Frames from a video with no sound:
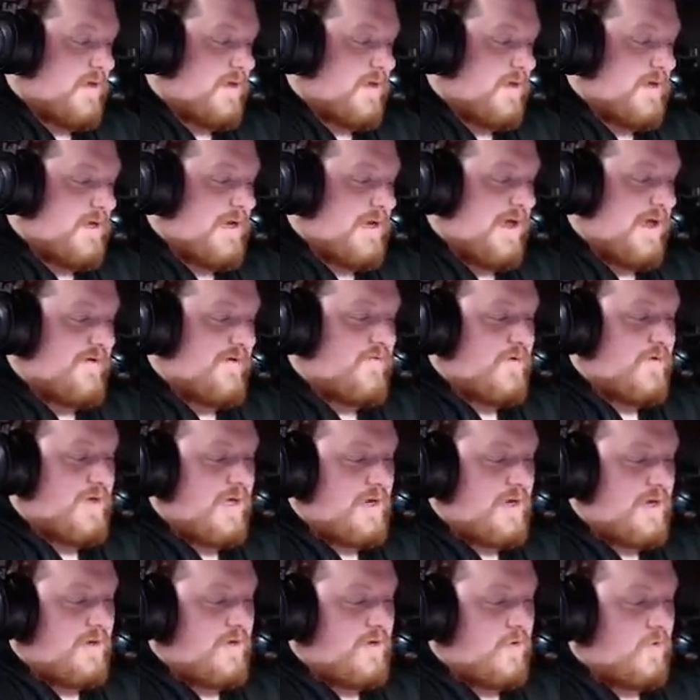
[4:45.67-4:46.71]
Now, if we
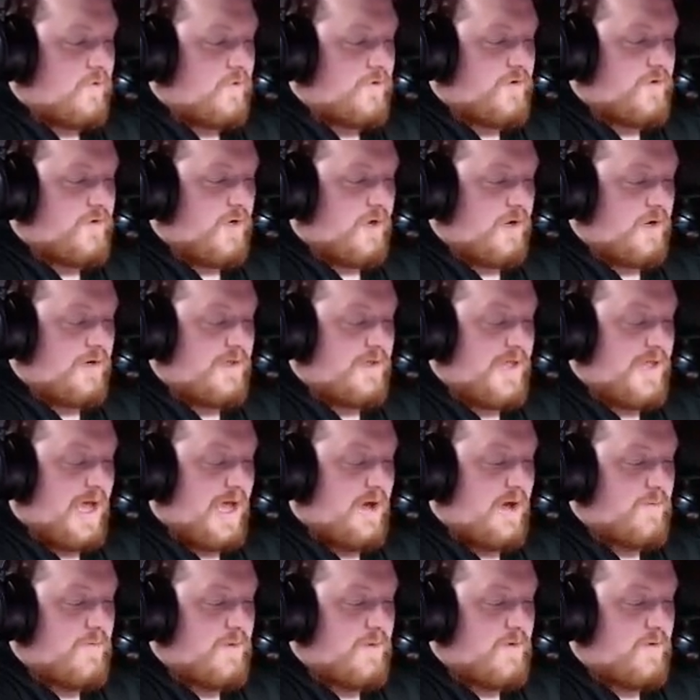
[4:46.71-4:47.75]
get a gold card, that
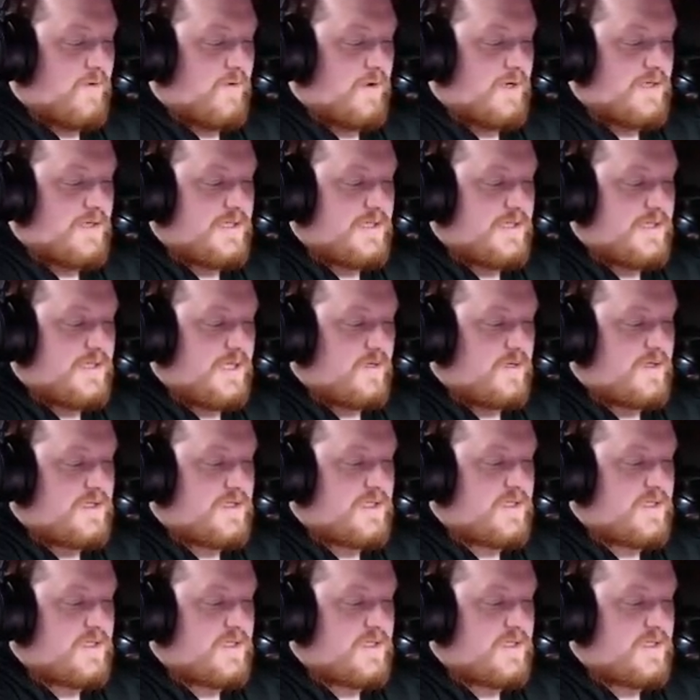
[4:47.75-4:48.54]
would be crazy. As long as it's